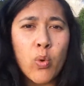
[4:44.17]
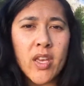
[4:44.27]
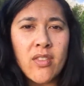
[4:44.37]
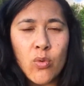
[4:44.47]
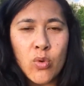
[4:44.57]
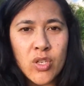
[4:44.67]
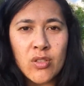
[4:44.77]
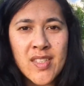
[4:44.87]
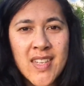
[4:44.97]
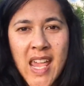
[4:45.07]
with all
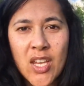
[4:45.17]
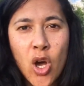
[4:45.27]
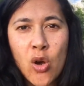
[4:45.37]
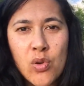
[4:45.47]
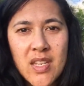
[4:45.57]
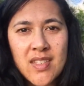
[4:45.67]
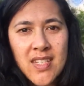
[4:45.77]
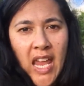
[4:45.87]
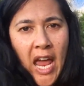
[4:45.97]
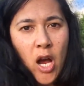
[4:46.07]
your stakeholders
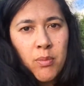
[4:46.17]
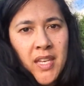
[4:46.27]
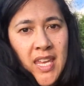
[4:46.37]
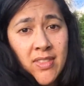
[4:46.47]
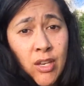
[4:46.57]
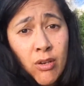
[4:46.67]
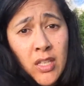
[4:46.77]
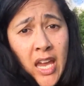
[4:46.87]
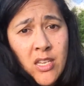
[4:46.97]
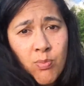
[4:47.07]
to help get their
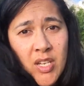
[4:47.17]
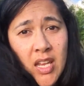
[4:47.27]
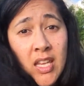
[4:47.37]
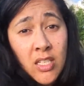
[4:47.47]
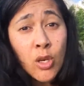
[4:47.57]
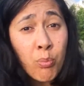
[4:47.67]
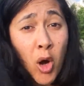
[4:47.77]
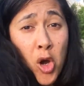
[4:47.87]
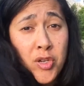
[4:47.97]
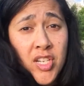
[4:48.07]
engagement in your
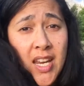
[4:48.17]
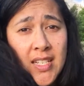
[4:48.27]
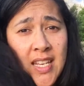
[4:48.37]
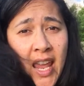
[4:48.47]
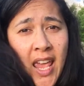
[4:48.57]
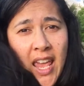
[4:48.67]
project,